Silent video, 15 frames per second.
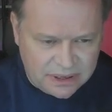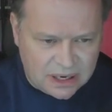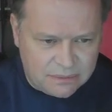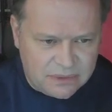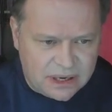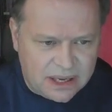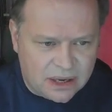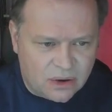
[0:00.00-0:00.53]
I'm
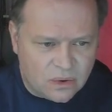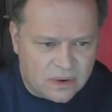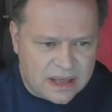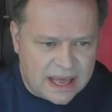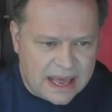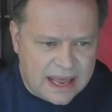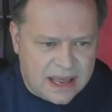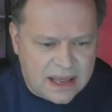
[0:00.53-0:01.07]
going to hit
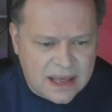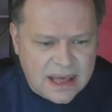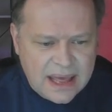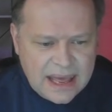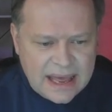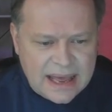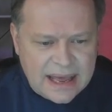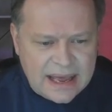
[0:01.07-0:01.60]
OK
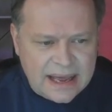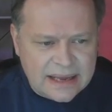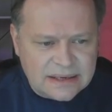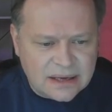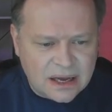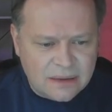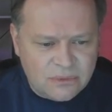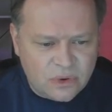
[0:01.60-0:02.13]
and
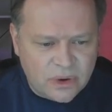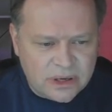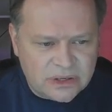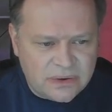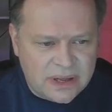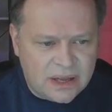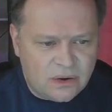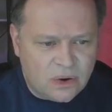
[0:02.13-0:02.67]
I'm going to
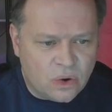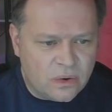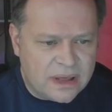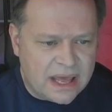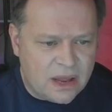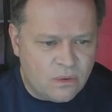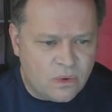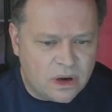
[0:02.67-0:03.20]
hit
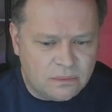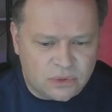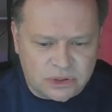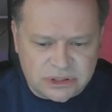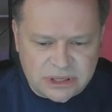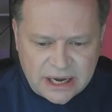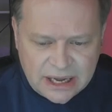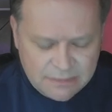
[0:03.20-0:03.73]
OK one more
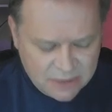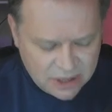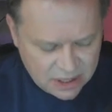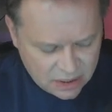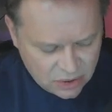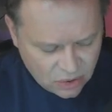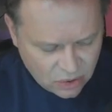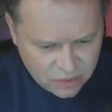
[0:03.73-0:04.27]
time.
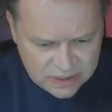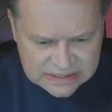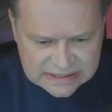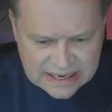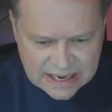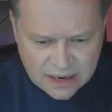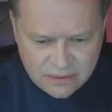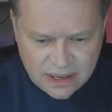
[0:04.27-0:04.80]
Notice
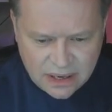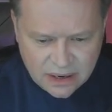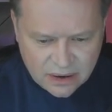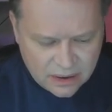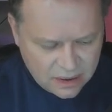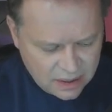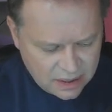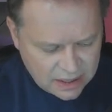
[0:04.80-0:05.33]
down
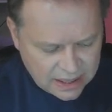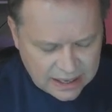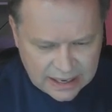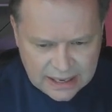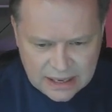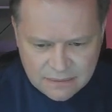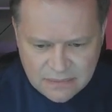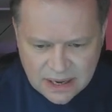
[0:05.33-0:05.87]
here, I
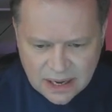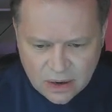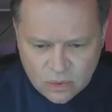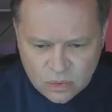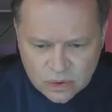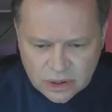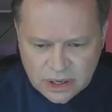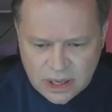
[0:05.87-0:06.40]
am now
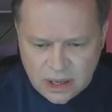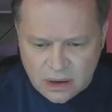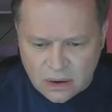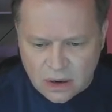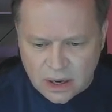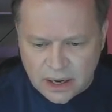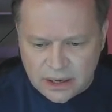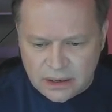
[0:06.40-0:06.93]
working
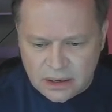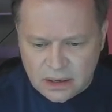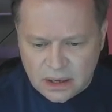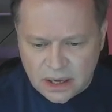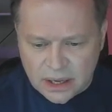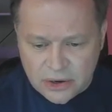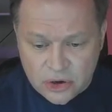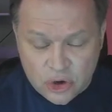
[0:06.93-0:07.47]
on
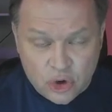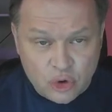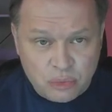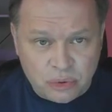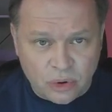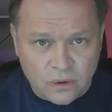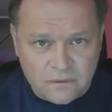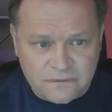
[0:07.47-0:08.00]
a new
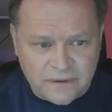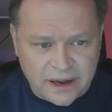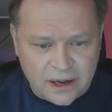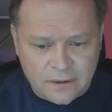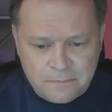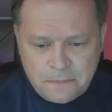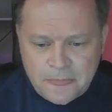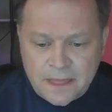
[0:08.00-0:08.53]

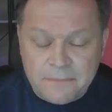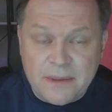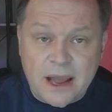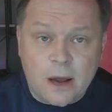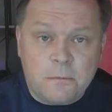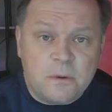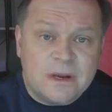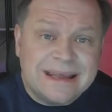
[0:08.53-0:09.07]
profile. Now
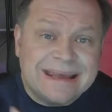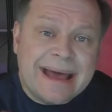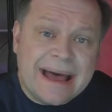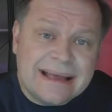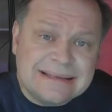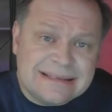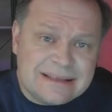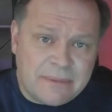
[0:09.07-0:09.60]
I'm going to
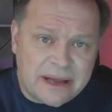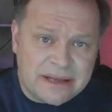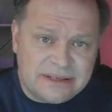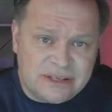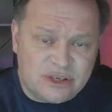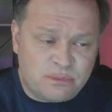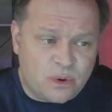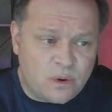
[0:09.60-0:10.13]
customize
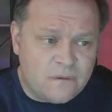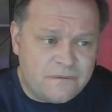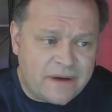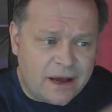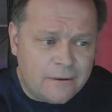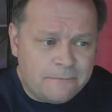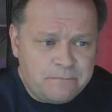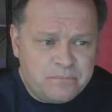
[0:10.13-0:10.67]
this
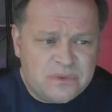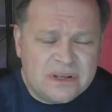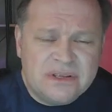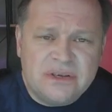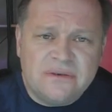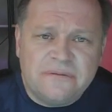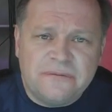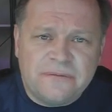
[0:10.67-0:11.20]
profile
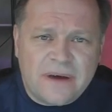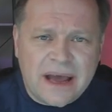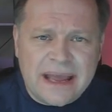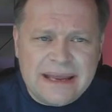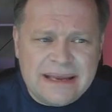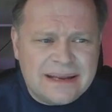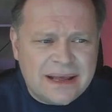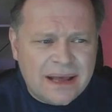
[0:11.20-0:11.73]
to
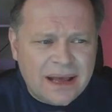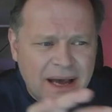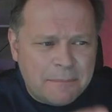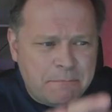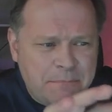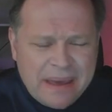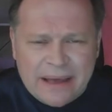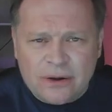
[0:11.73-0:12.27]
find a
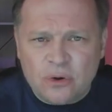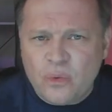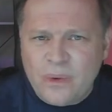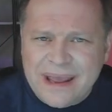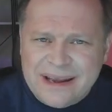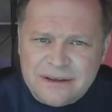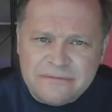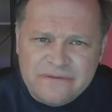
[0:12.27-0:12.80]
better
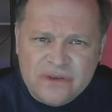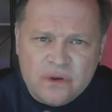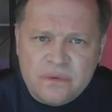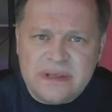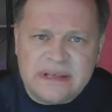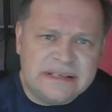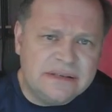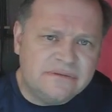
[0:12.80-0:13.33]
way to view
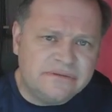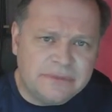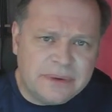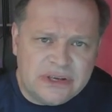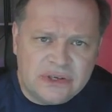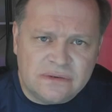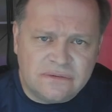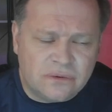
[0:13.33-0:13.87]
this
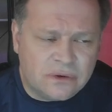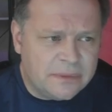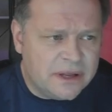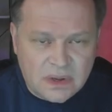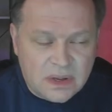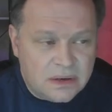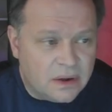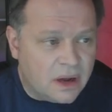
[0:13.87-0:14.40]
information for me.
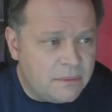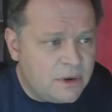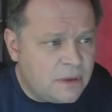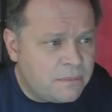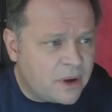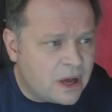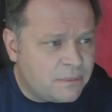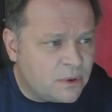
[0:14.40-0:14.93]
Now I'm going to
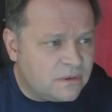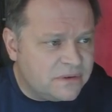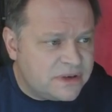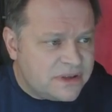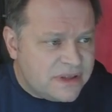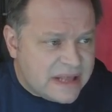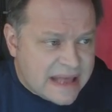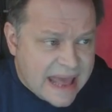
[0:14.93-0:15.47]
pop over to
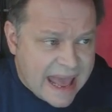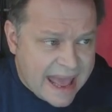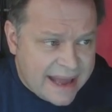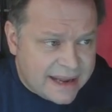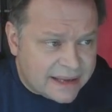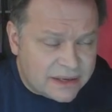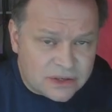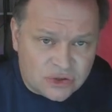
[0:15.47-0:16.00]
the
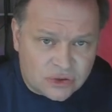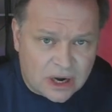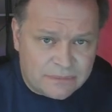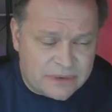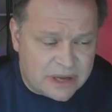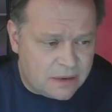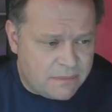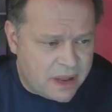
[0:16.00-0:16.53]
Edit
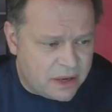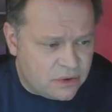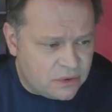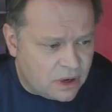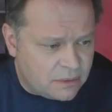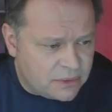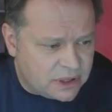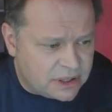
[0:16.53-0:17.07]
drop-down menu and
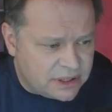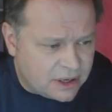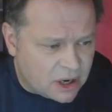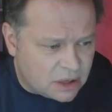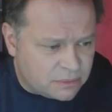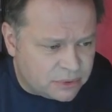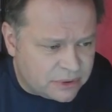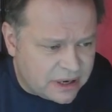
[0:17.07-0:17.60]
I'm going to click
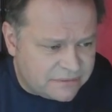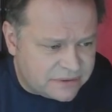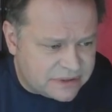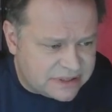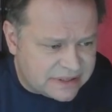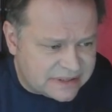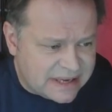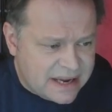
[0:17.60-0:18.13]
on
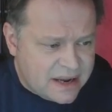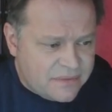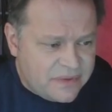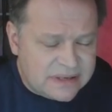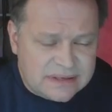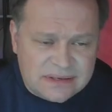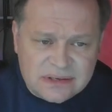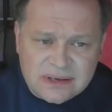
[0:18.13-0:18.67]
Preferences.
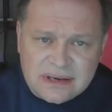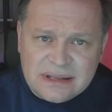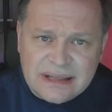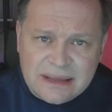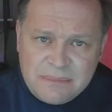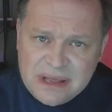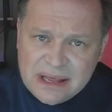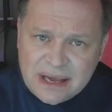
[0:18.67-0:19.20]
This is going to
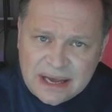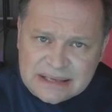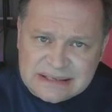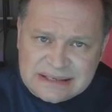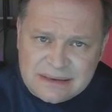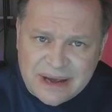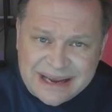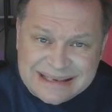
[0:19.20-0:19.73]
let me
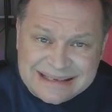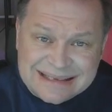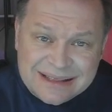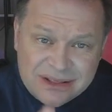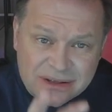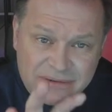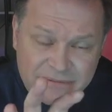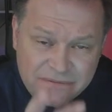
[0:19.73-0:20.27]
customize
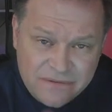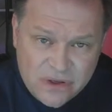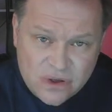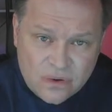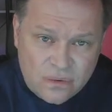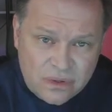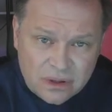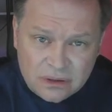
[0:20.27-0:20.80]
the
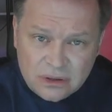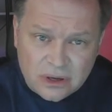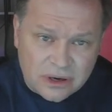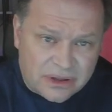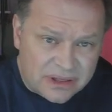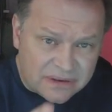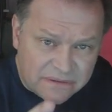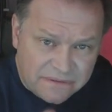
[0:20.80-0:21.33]
view, the
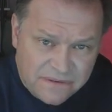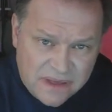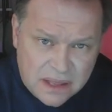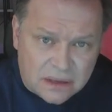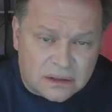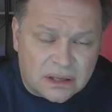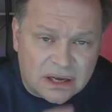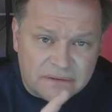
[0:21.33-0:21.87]
look, the
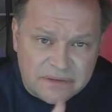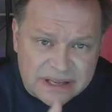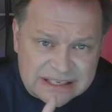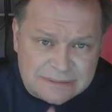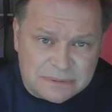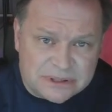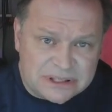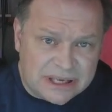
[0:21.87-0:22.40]
feel of this
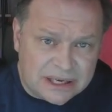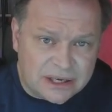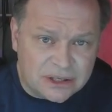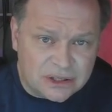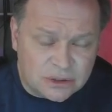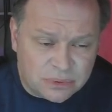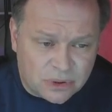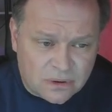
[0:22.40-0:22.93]

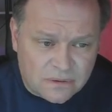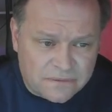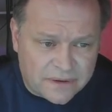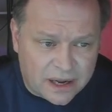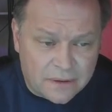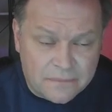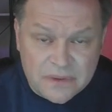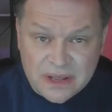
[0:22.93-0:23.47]
particular
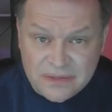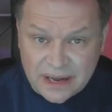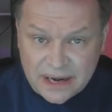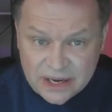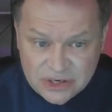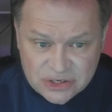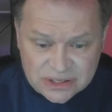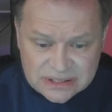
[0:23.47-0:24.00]
profile that I
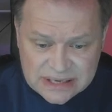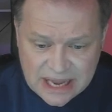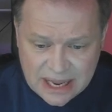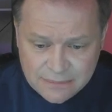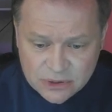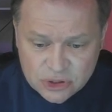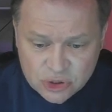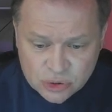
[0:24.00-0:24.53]
just
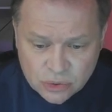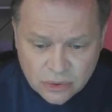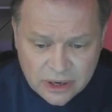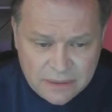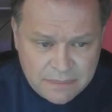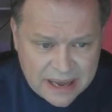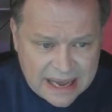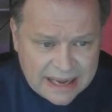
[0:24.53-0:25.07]
named Troy
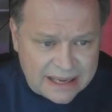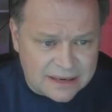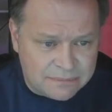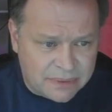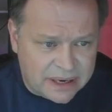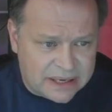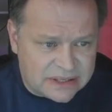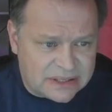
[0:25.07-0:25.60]
Packet Bytes.